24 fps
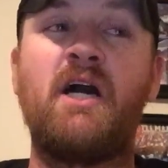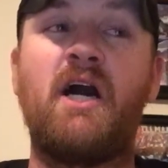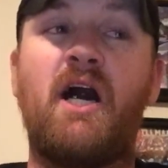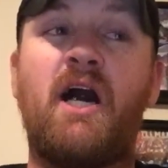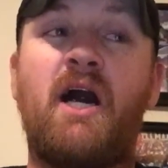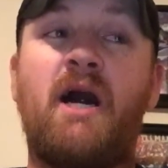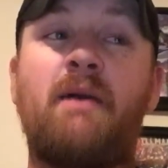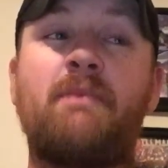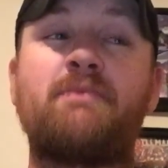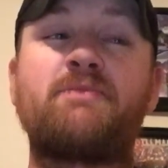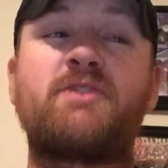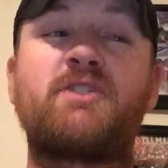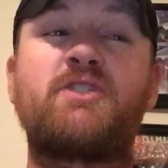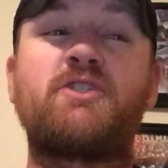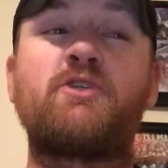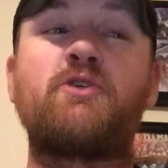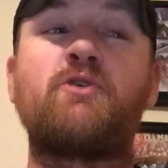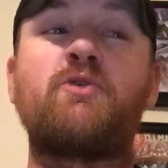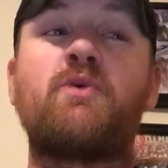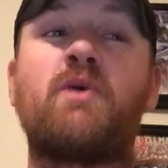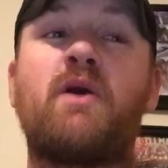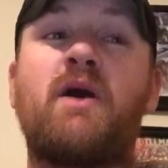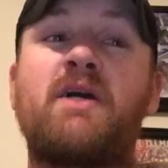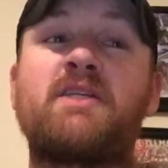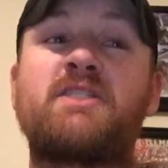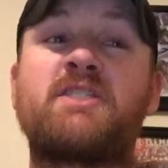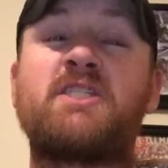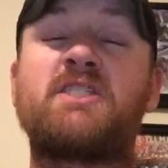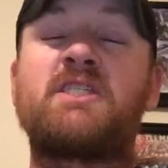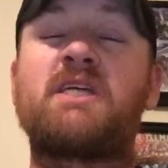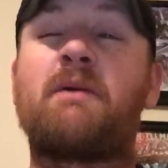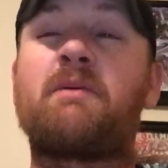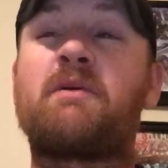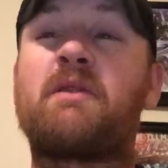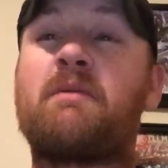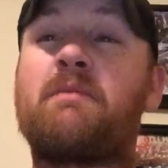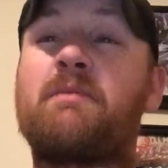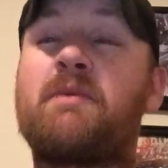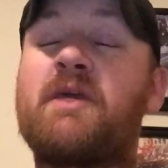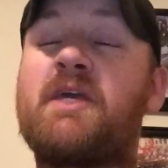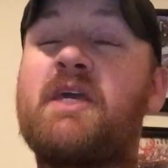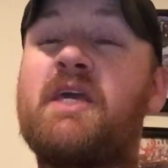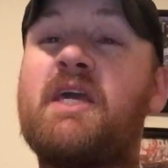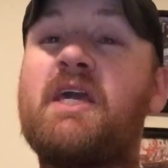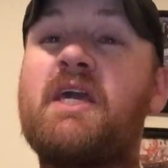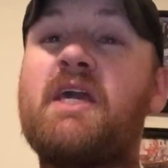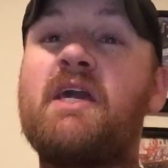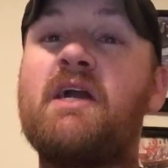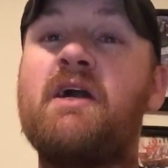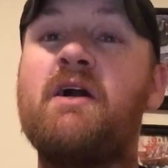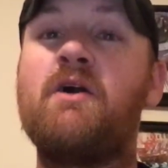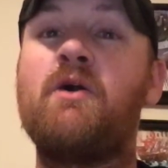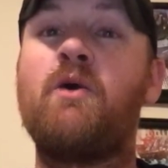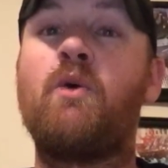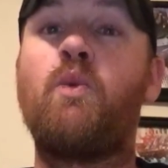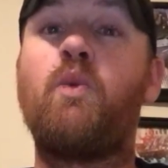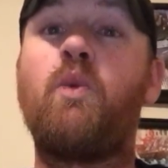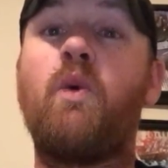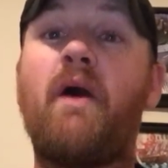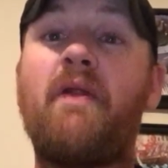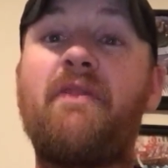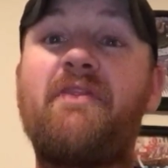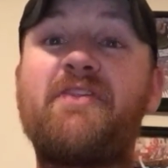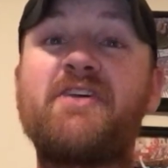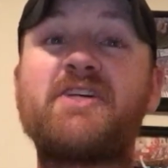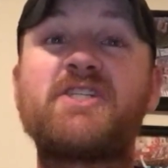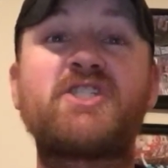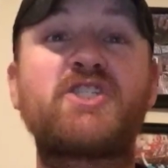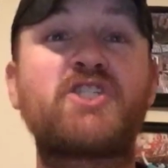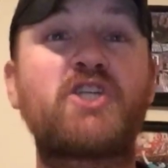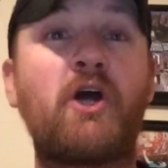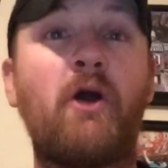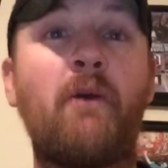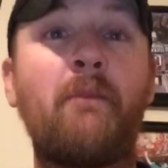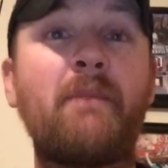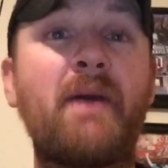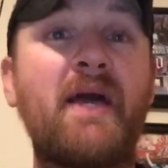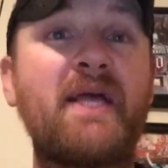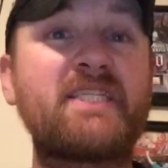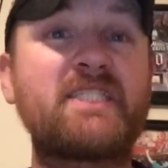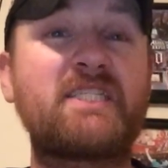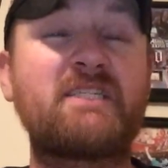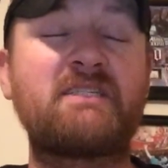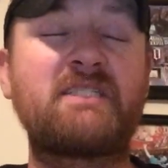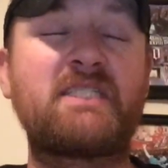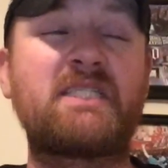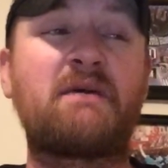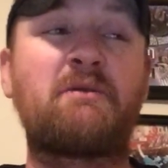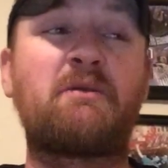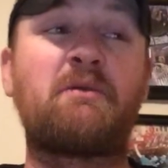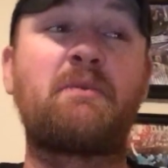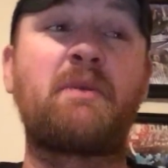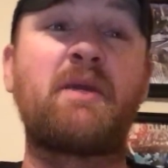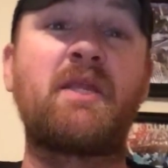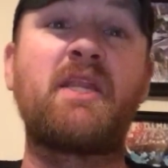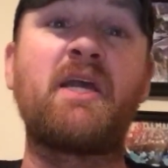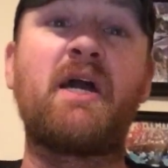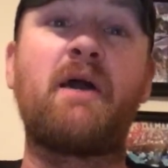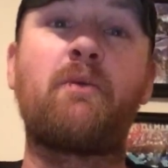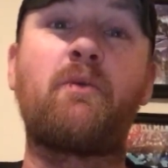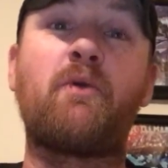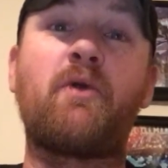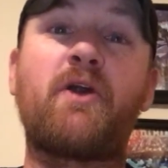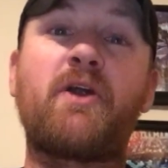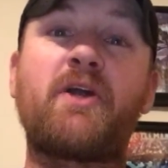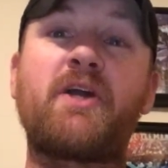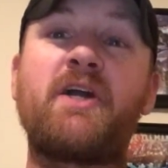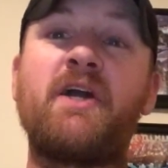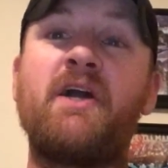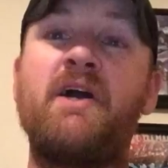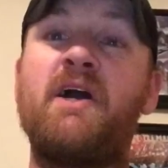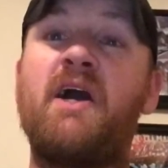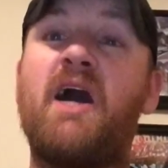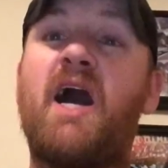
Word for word: um, to uh, to WWE, what this show meant to the WWE network.